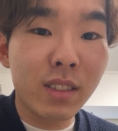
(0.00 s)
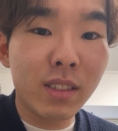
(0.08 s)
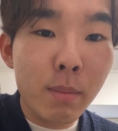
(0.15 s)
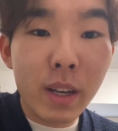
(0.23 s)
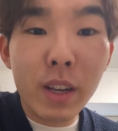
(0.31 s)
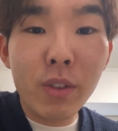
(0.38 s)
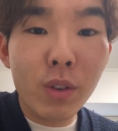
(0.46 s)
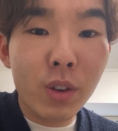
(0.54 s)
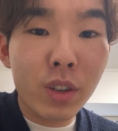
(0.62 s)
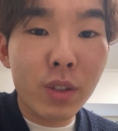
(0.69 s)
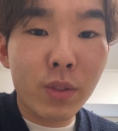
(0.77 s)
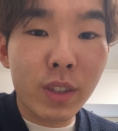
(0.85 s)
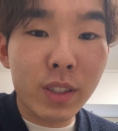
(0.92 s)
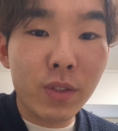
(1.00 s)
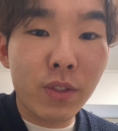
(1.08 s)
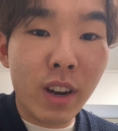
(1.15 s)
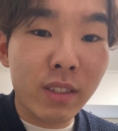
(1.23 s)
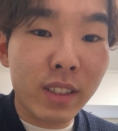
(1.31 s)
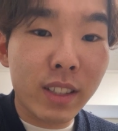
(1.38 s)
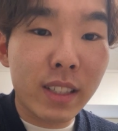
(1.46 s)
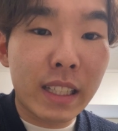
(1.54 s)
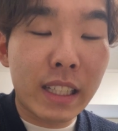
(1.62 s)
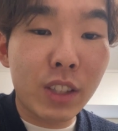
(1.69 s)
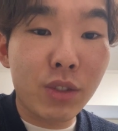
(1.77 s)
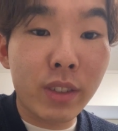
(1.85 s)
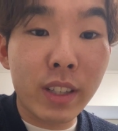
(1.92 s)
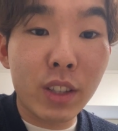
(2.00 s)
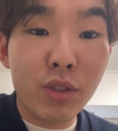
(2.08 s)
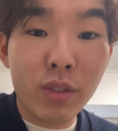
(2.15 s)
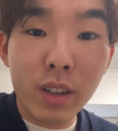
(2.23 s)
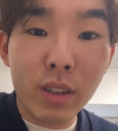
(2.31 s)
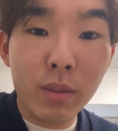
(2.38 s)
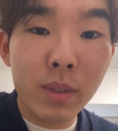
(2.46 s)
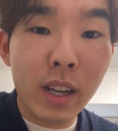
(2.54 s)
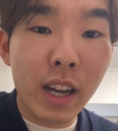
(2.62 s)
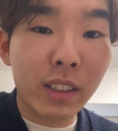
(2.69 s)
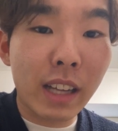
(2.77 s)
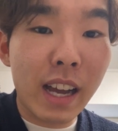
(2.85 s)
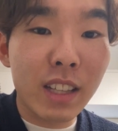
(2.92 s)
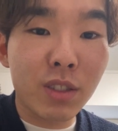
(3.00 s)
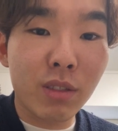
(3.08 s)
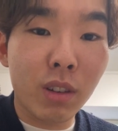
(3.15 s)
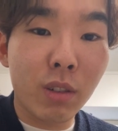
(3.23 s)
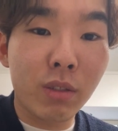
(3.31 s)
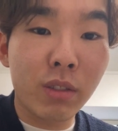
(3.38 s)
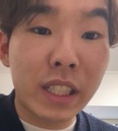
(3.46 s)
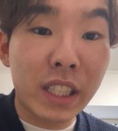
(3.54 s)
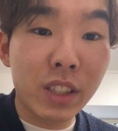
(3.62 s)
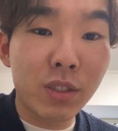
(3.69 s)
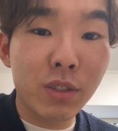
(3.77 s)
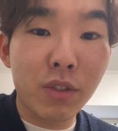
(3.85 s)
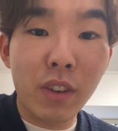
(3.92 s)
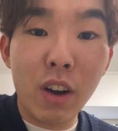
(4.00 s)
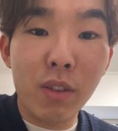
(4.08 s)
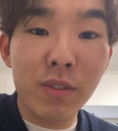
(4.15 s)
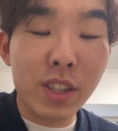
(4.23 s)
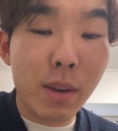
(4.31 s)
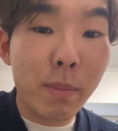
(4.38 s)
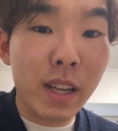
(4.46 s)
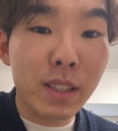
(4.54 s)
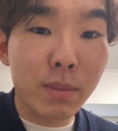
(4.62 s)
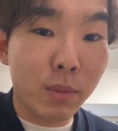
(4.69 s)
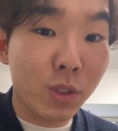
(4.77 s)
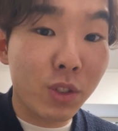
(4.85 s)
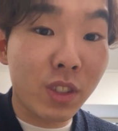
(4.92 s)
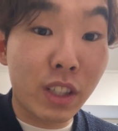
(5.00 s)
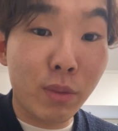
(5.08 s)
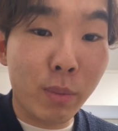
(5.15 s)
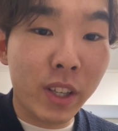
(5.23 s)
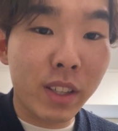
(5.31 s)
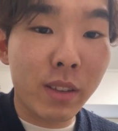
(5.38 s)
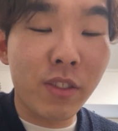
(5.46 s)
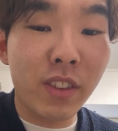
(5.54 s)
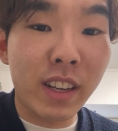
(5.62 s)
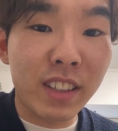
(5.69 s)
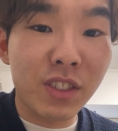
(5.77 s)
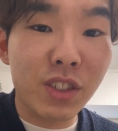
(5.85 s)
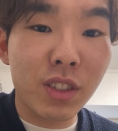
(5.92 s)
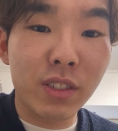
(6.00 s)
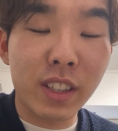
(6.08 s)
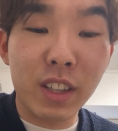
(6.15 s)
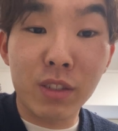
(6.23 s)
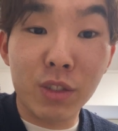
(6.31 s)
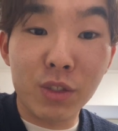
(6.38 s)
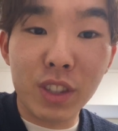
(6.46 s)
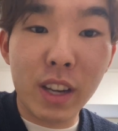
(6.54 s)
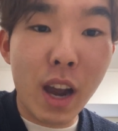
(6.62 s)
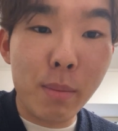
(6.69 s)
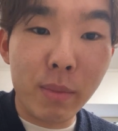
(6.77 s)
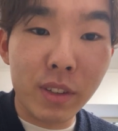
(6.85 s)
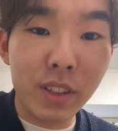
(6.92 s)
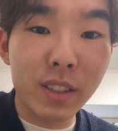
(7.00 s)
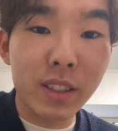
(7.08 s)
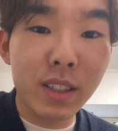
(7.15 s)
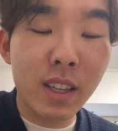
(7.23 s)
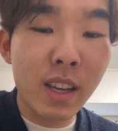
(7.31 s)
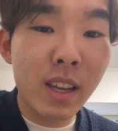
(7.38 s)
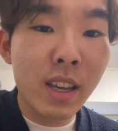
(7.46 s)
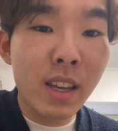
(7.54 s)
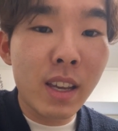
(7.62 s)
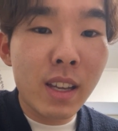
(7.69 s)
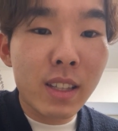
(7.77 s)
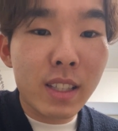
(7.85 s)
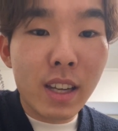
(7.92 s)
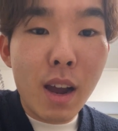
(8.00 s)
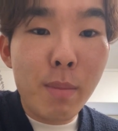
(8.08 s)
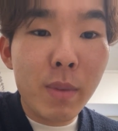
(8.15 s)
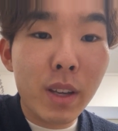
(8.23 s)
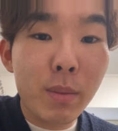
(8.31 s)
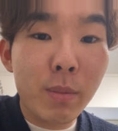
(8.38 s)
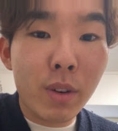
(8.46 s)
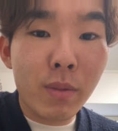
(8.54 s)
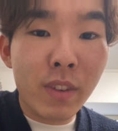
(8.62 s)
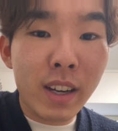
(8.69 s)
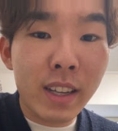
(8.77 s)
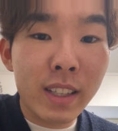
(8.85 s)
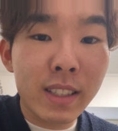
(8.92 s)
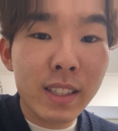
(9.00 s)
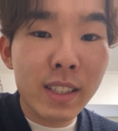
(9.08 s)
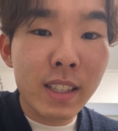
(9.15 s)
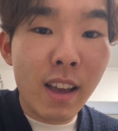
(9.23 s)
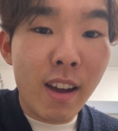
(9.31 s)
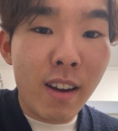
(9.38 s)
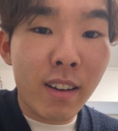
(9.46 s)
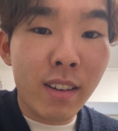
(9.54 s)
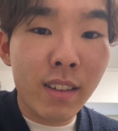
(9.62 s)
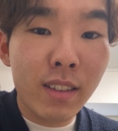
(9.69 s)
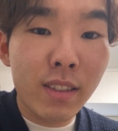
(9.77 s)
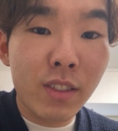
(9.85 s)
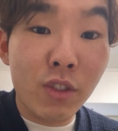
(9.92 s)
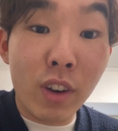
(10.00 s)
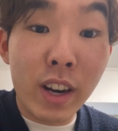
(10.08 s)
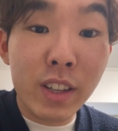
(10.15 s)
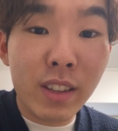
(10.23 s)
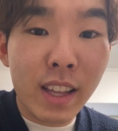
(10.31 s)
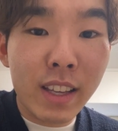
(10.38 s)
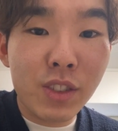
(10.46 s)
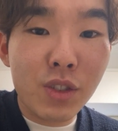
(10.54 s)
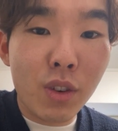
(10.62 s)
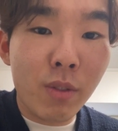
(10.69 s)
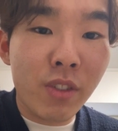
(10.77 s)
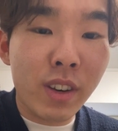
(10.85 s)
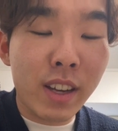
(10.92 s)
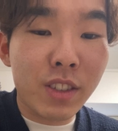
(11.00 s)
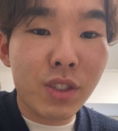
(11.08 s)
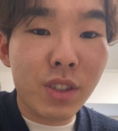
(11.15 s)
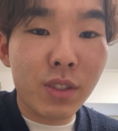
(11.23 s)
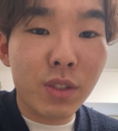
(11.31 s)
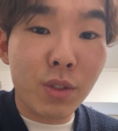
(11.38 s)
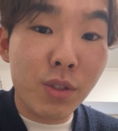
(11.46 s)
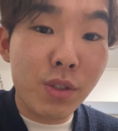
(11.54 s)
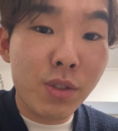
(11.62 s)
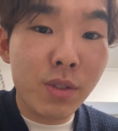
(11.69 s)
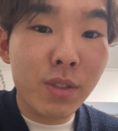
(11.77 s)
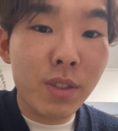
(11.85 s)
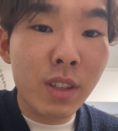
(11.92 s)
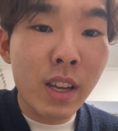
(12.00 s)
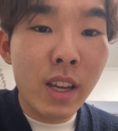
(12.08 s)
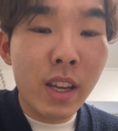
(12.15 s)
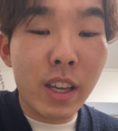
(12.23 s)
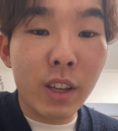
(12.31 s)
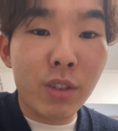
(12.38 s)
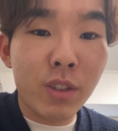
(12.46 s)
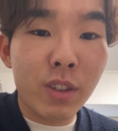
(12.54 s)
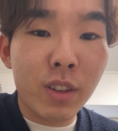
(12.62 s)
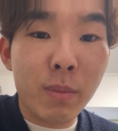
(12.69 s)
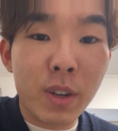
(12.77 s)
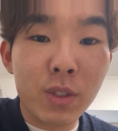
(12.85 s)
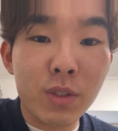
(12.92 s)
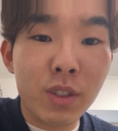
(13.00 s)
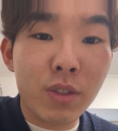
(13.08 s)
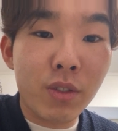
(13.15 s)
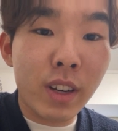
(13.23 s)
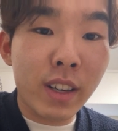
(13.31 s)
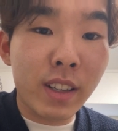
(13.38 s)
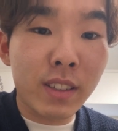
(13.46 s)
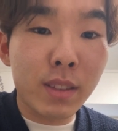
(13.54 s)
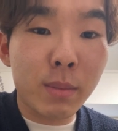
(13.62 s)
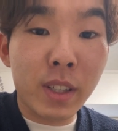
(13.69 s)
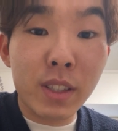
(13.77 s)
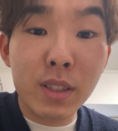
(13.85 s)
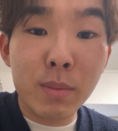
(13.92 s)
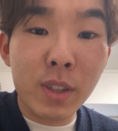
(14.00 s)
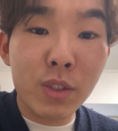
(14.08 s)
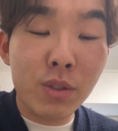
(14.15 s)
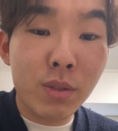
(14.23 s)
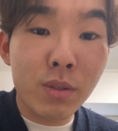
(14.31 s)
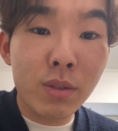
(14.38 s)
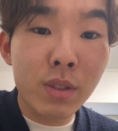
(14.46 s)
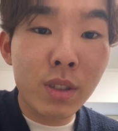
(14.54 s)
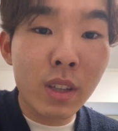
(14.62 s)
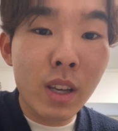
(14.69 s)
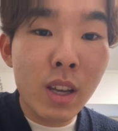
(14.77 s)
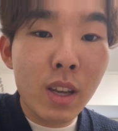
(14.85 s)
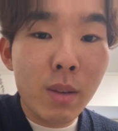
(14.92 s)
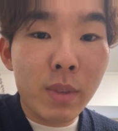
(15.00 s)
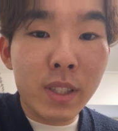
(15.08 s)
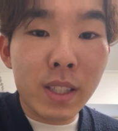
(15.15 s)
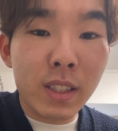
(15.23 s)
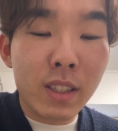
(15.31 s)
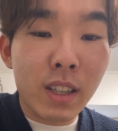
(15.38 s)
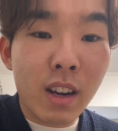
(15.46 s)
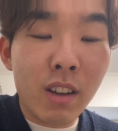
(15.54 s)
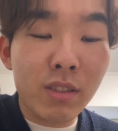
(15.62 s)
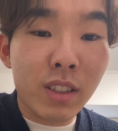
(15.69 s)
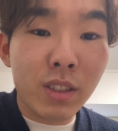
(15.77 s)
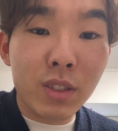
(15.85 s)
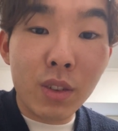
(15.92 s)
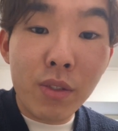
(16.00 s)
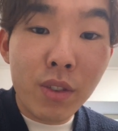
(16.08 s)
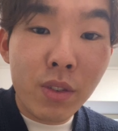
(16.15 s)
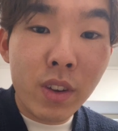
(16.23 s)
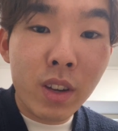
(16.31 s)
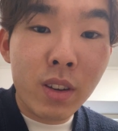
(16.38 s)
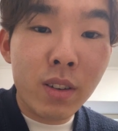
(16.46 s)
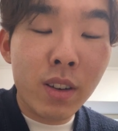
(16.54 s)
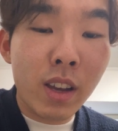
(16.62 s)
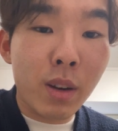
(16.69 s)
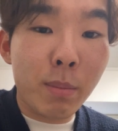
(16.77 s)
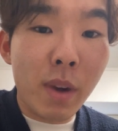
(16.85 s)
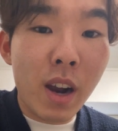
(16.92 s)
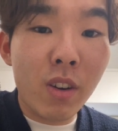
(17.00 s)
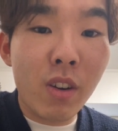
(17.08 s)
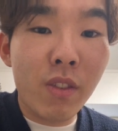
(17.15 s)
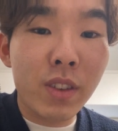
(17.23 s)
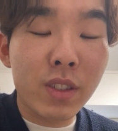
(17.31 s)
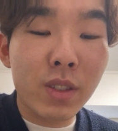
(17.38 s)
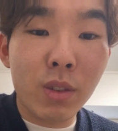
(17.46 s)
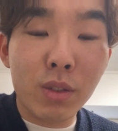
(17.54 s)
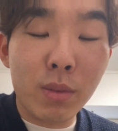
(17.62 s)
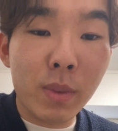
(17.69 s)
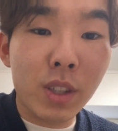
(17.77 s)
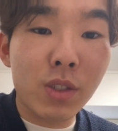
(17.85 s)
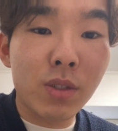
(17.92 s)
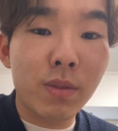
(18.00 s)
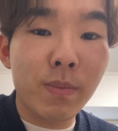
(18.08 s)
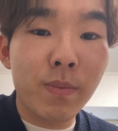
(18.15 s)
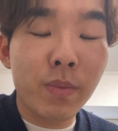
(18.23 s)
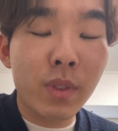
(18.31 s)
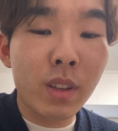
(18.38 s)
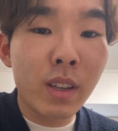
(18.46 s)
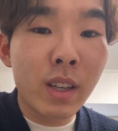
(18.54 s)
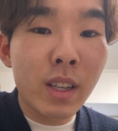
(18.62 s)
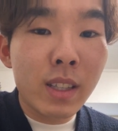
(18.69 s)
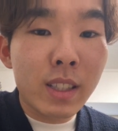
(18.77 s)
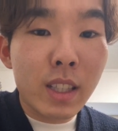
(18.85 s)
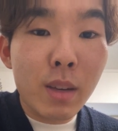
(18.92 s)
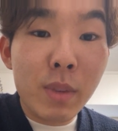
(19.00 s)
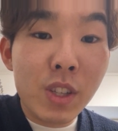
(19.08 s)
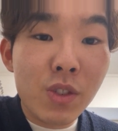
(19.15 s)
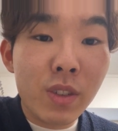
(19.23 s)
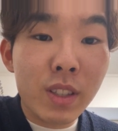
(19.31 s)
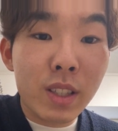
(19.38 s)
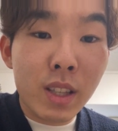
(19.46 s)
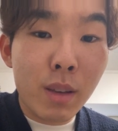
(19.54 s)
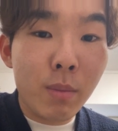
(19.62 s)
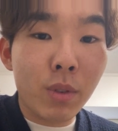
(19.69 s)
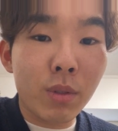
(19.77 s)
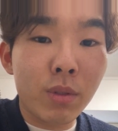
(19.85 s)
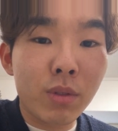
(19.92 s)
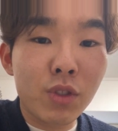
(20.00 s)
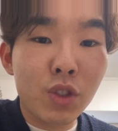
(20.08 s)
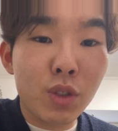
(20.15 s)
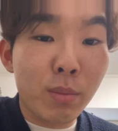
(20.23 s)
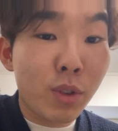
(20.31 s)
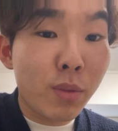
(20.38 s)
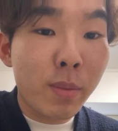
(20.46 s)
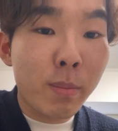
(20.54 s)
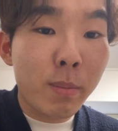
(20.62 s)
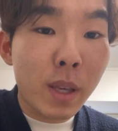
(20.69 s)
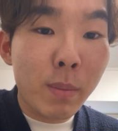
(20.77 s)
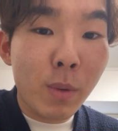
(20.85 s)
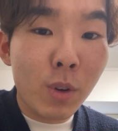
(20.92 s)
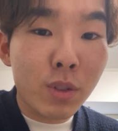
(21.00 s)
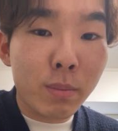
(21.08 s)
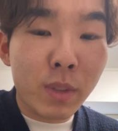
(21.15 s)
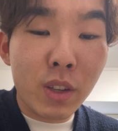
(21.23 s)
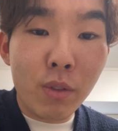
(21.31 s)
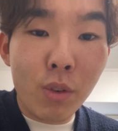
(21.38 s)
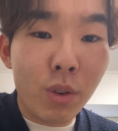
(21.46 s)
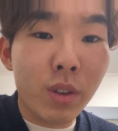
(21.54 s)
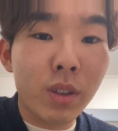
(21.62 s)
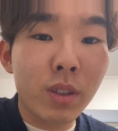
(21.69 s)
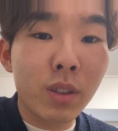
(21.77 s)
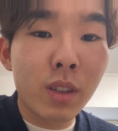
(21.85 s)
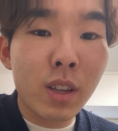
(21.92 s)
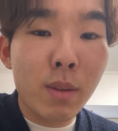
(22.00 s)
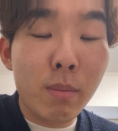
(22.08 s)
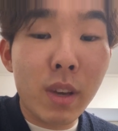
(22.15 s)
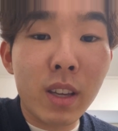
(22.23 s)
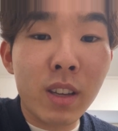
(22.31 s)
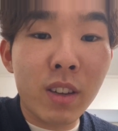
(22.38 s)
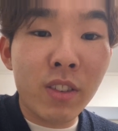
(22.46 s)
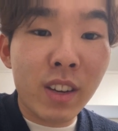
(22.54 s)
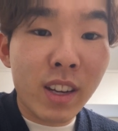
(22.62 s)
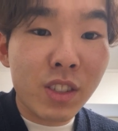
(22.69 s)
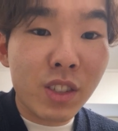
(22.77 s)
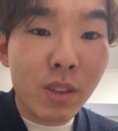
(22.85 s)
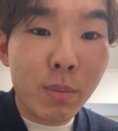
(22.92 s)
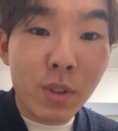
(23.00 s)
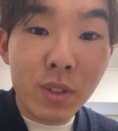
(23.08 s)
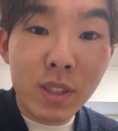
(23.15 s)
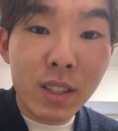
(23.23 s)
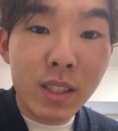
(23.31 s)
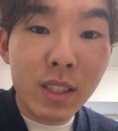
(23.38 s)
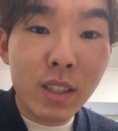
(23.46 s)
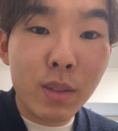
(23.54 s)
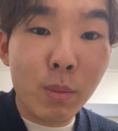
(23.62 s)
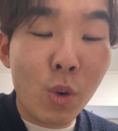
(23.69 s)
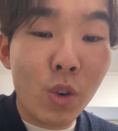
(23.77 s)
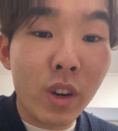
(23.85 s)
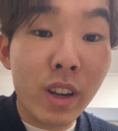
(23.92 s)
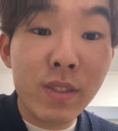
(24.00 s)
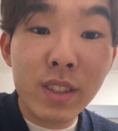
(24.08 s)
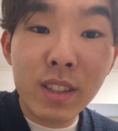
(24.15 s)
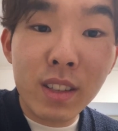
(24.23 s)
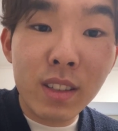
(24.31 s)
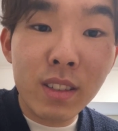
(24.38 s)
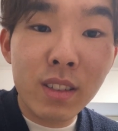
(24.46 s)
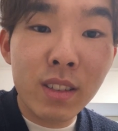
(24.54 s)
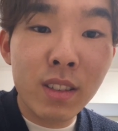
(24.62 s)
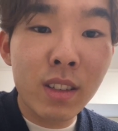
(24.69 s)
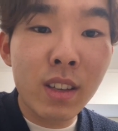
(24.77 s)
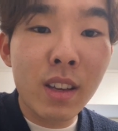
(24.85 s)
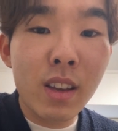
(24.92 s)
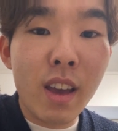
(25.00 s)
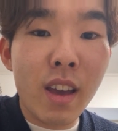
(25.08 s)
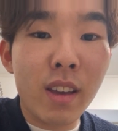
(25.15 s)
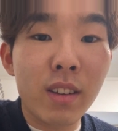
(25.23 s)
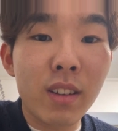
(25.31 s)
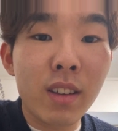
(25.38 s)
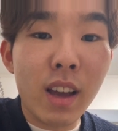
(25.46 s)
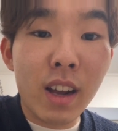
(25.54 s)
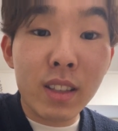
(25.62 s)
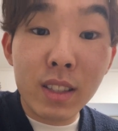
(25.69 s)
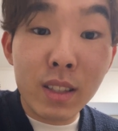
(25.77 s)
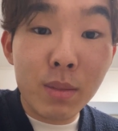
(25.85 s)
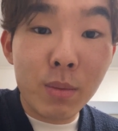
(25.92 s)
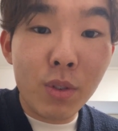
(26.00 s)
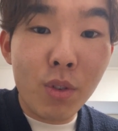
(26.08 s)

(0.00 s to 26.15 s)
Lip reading: MoneyForward was founded in 2012 and has grown into one of Japan's most innovative financial technology companies. The company provides a wide range of financial solutions, including personal finance management tools, business accounting software, and back-office automation. Their mission is simple: to move people's money forward, making financial processes more efficient and accessible